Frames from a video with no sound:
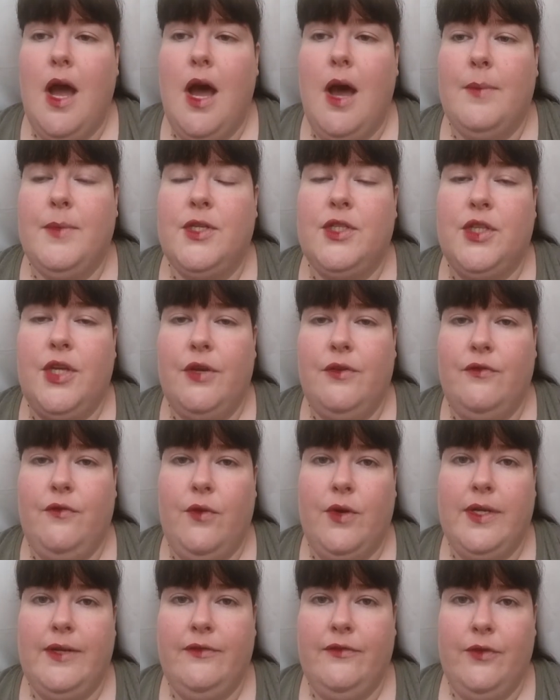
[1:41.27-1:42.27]
I'm going to show you
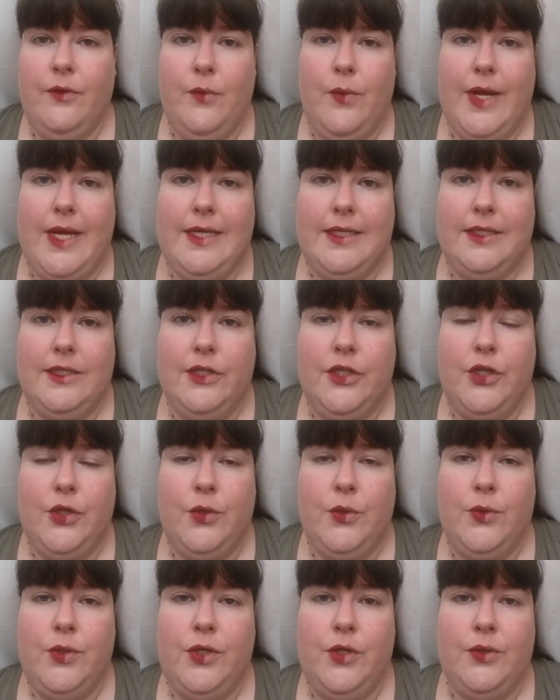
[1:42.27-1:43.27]
4 different ways
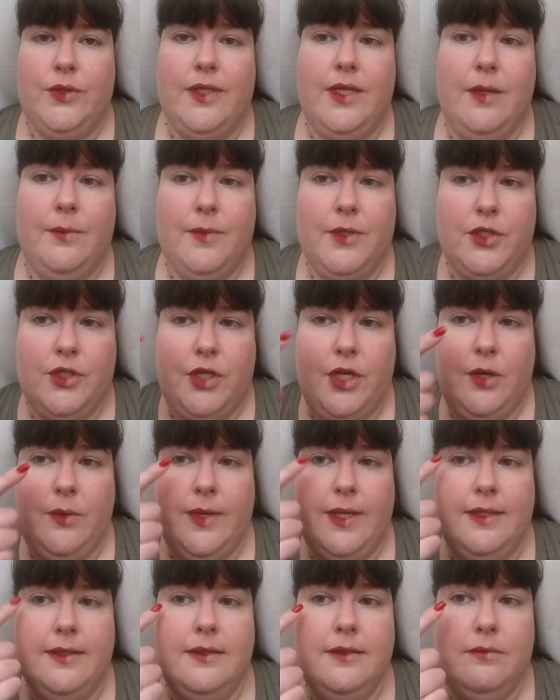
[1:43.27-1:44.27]
to use it. I'm going to show you
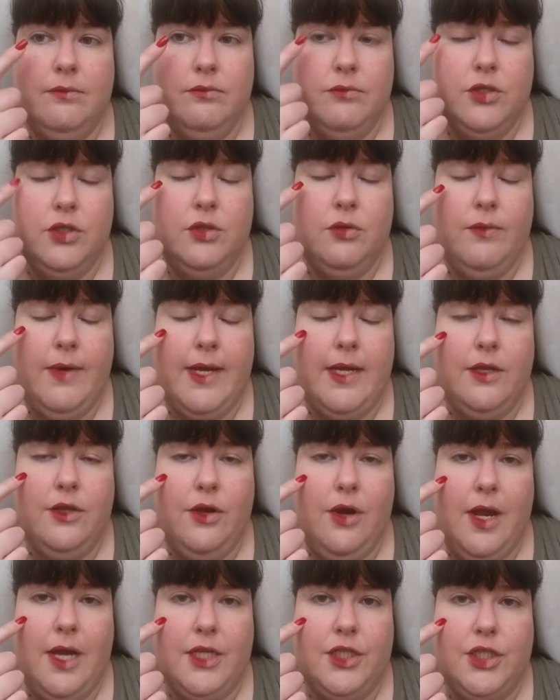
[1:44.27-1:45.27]
as just a
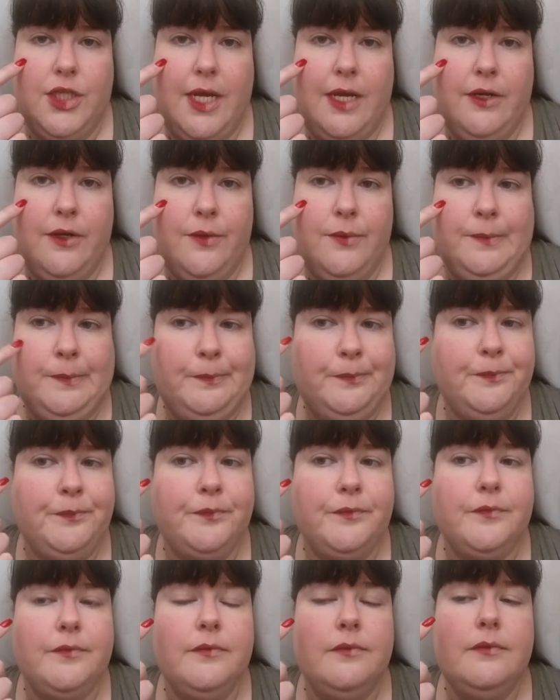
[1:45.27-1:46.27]
regular eyeshadow.
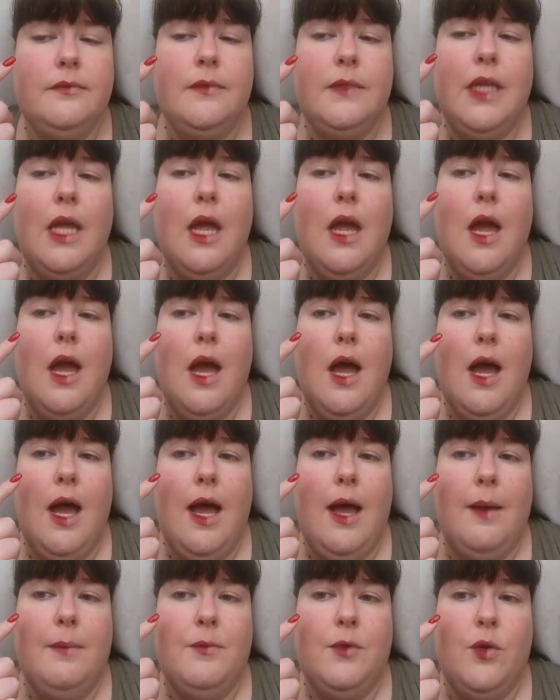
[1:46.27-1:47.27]

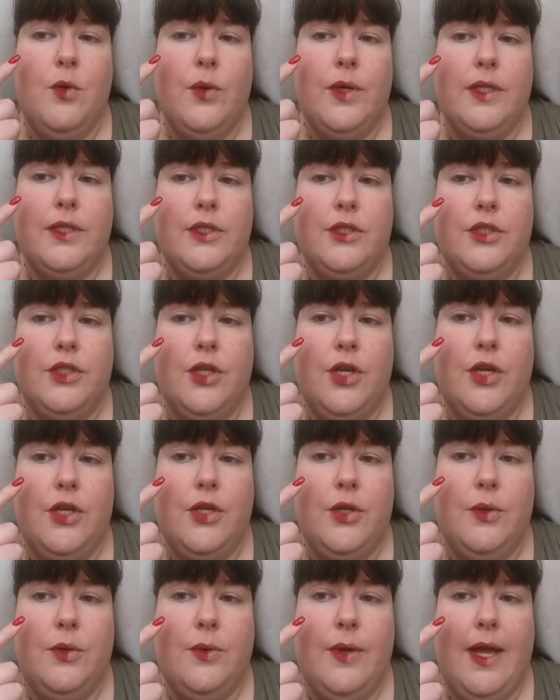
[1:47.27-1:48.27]
I'm going to show
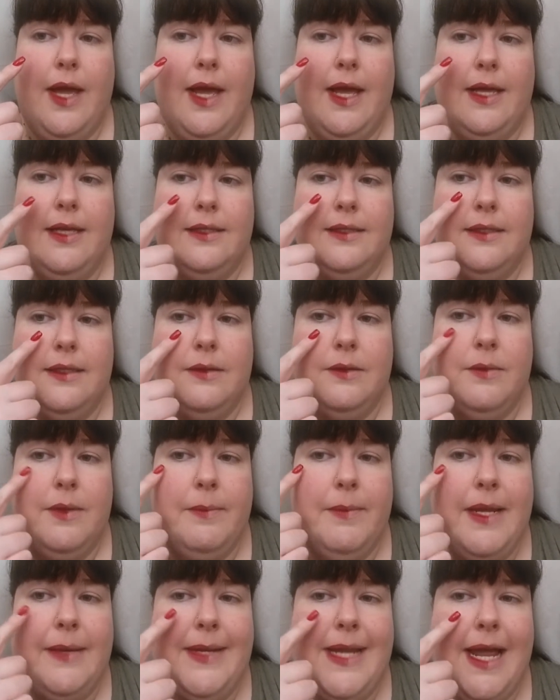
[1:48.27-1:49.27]
you as
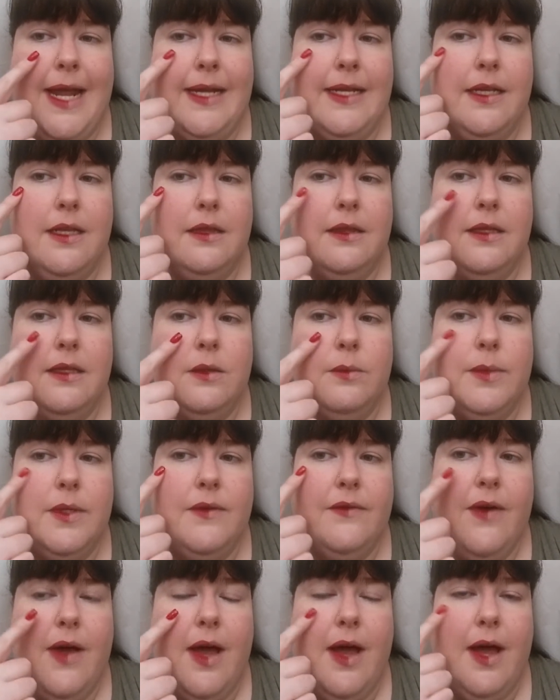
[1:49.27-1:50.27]
maybe adding a little bit
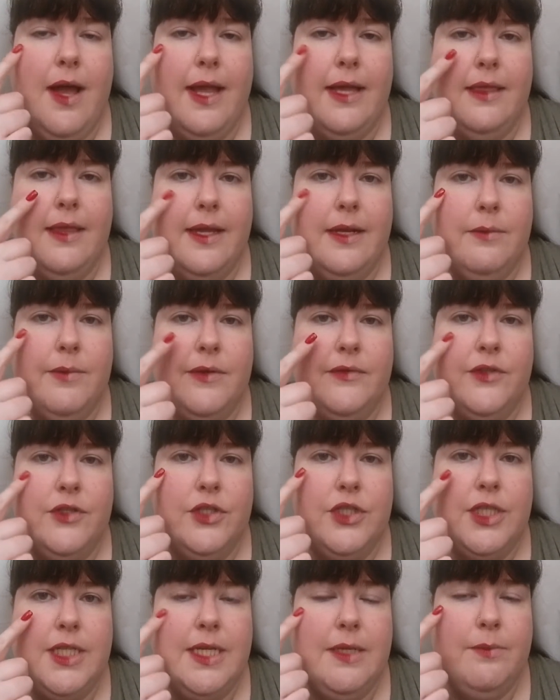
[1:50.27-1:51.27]
of a highlight above your
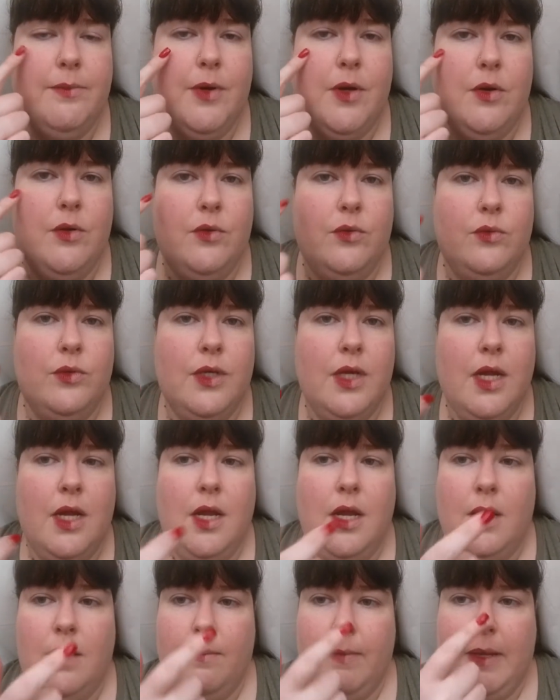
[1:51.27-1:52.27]
cheekbone,
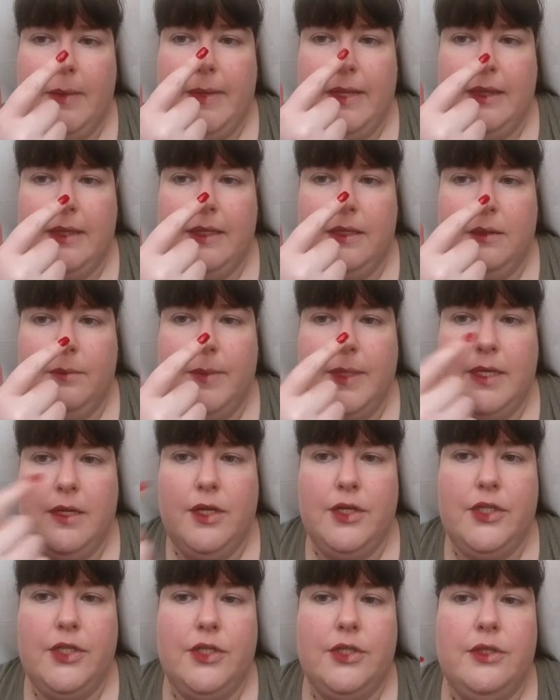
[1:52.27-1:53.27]
maybe a little bit
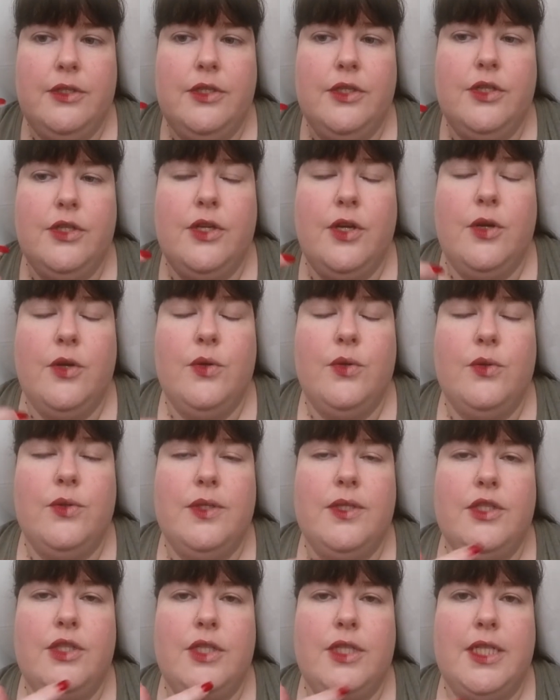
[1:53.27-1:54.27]
on your
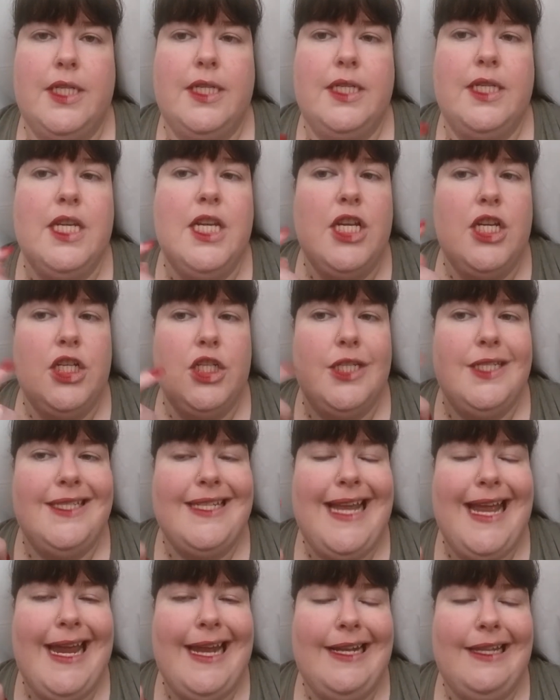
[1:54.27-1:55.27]
nose and your chin, just
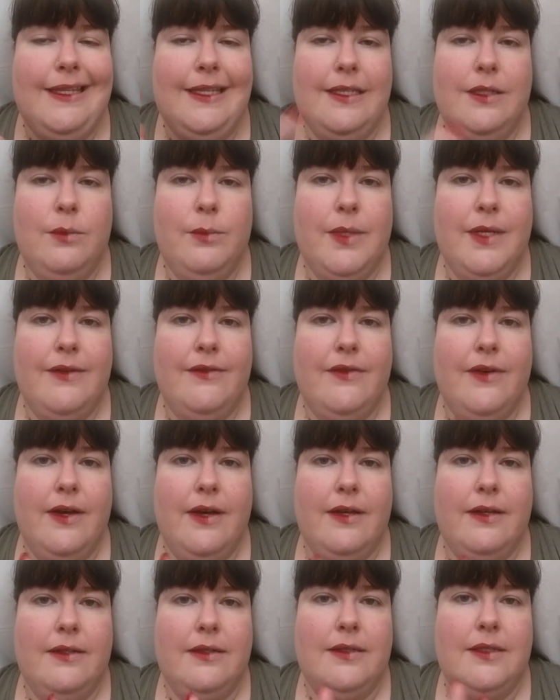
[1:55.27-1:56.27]
to add a little bit of
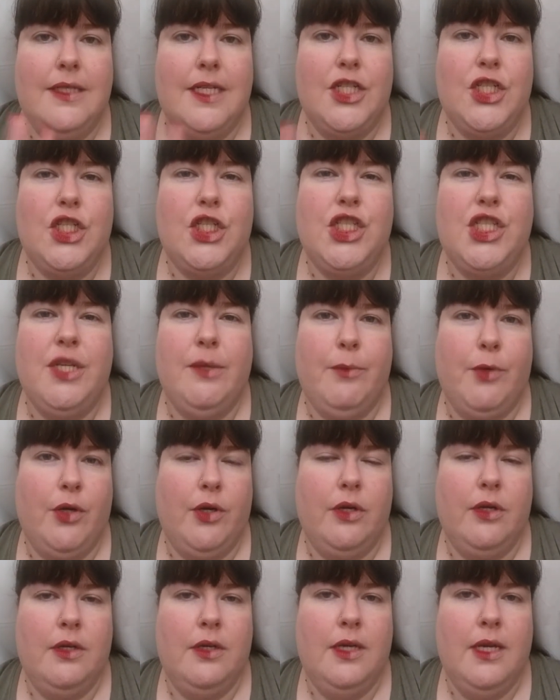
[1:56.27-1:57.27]
a
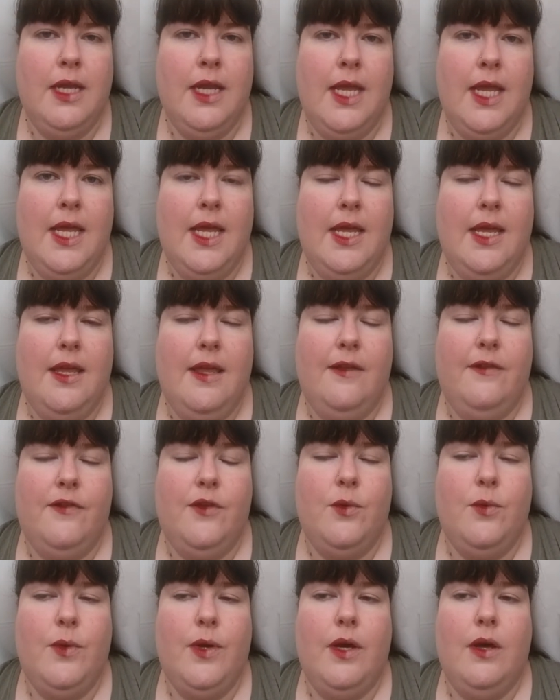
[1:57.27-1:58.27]
shimmer,
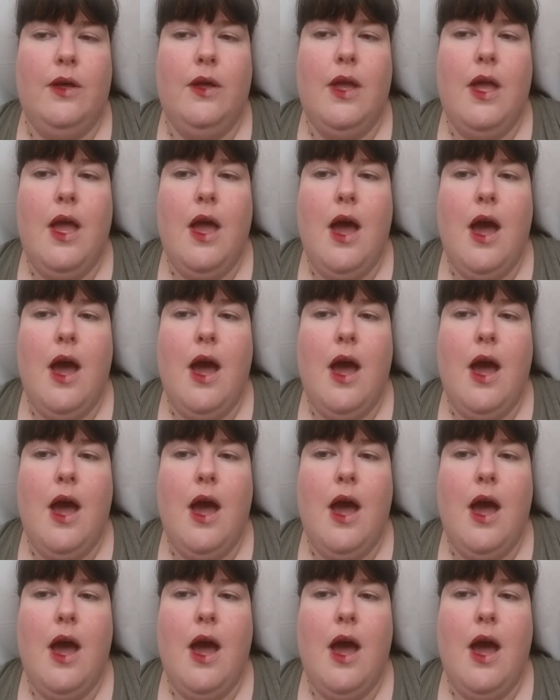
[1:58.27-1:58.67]
if you will.